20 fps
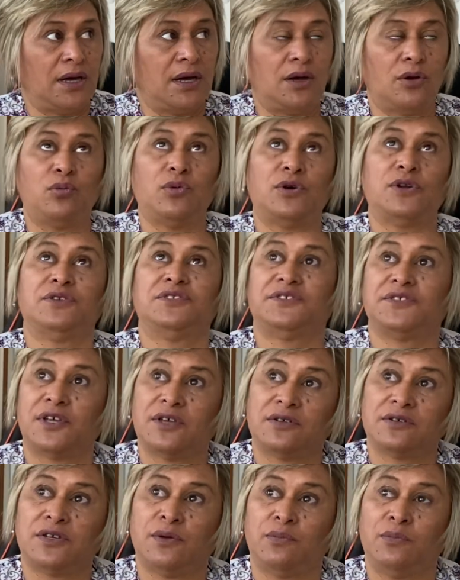what is
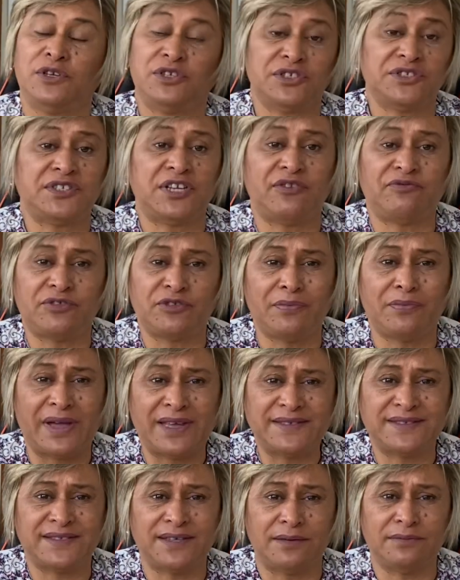it? We just have to
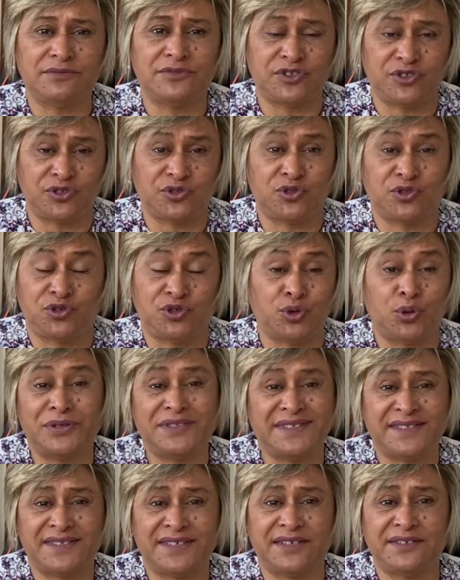make some
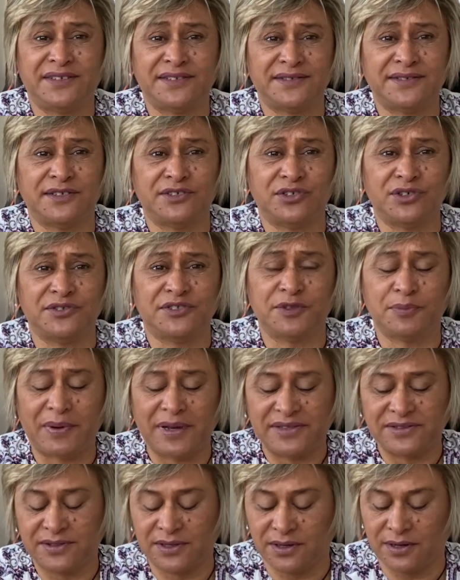choices and decisions,
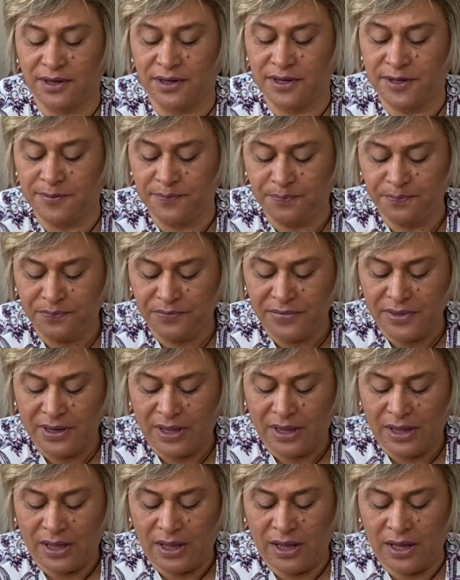basically.
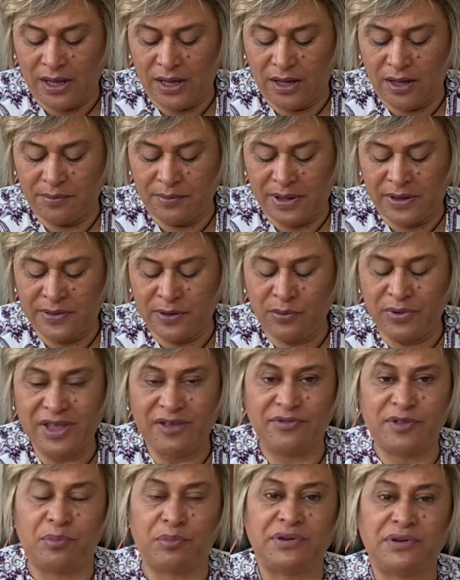And then we
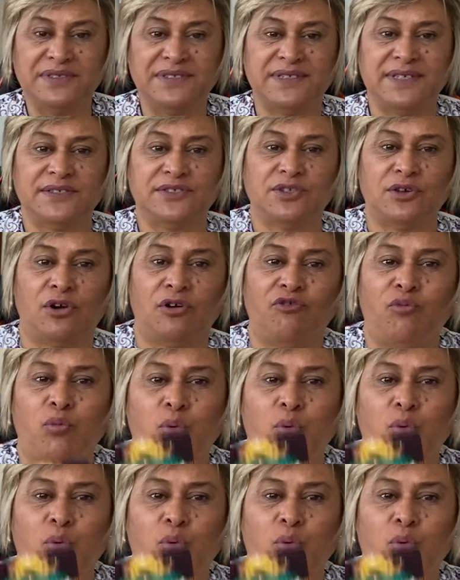have the Princess of